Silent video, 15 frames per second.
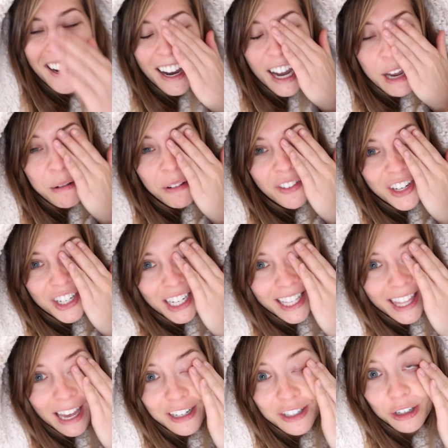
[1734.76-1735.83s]
I am
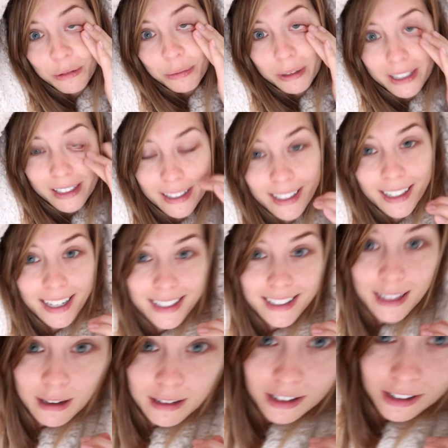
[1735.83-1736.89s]
officially that dog person that lets their